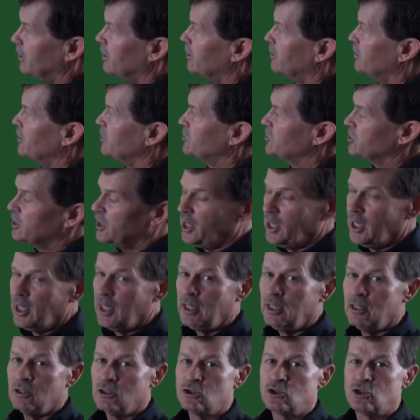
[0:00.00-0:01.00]
This
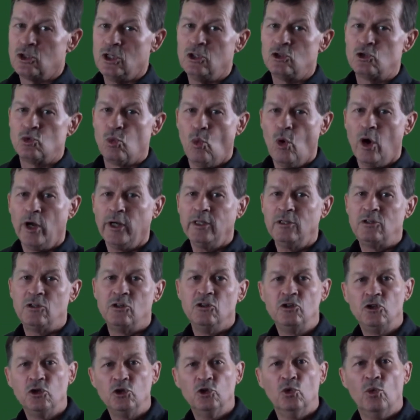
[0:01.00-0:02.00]
king is wanting to
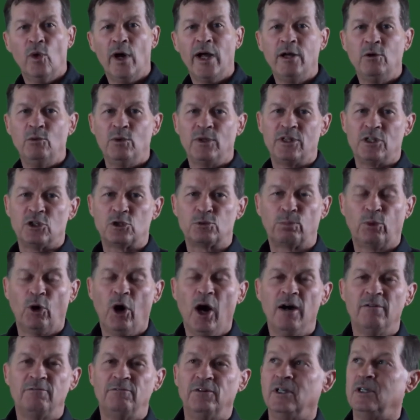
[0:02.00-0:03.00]
do away with this
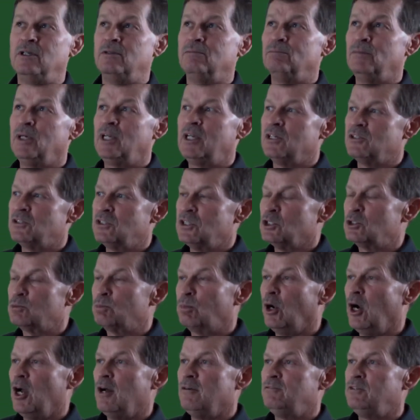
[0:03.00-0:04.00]
prophet because this
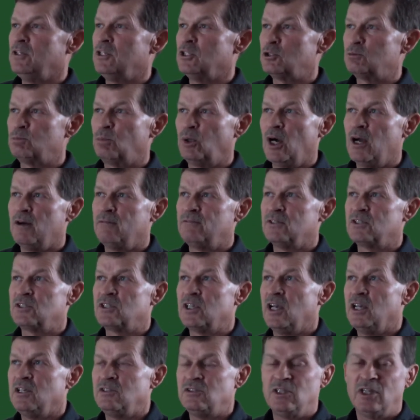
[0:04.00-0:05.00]
prophet is
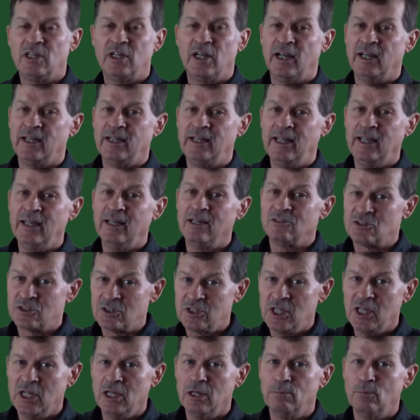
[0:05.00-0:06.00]
prophesying
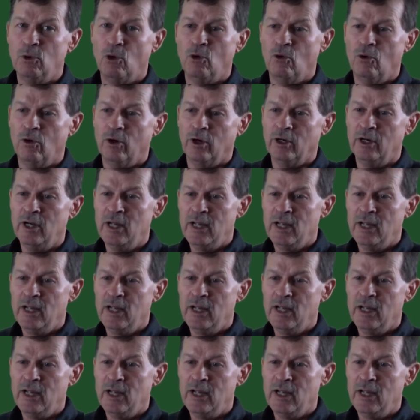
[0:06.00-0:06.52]
against him or